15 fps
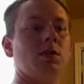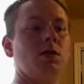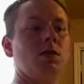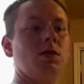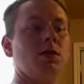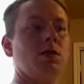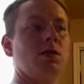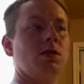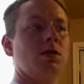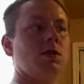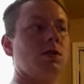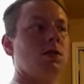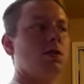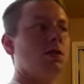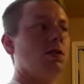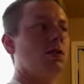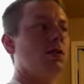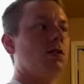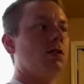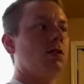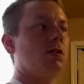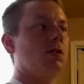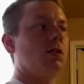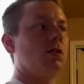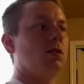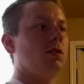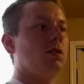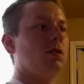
(no one is talking)